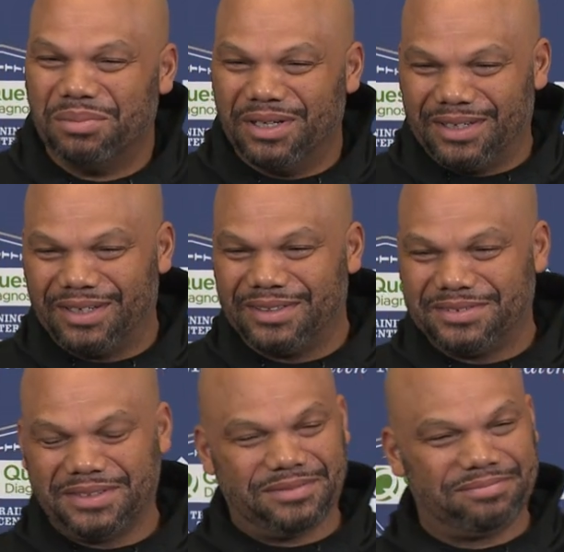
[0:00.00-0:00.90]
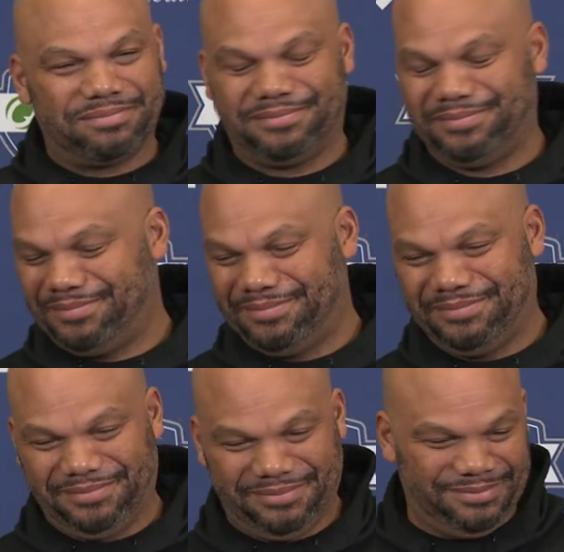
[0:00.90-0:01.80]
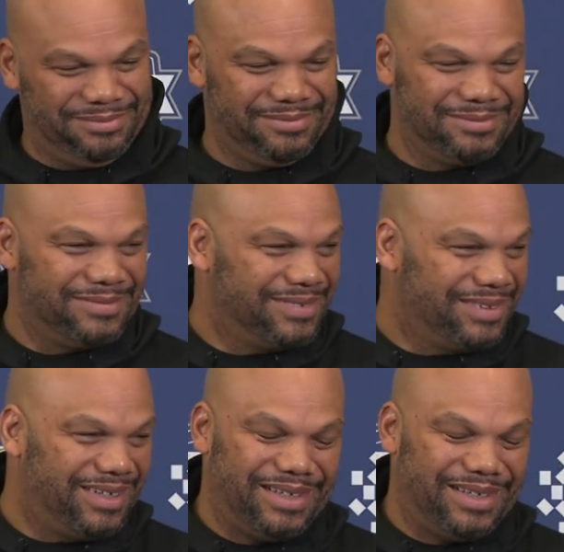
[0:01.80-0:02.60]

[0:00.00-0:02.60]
that something you'll be telling the officials to keep an eye on?